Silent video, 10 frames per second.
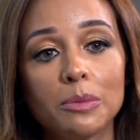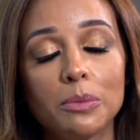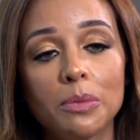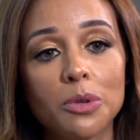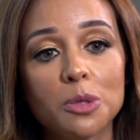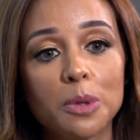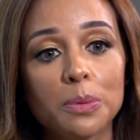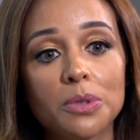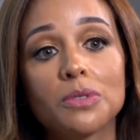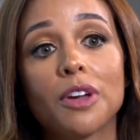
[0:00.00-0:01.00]
most
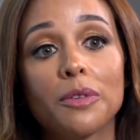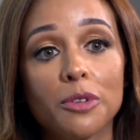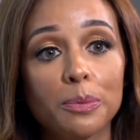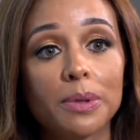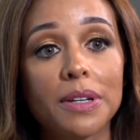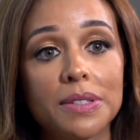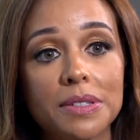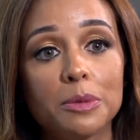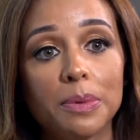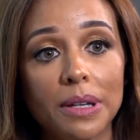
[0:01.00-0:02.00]
people's favorite place
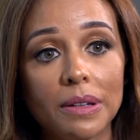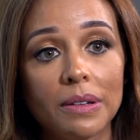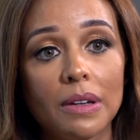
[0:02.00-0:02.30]
to be.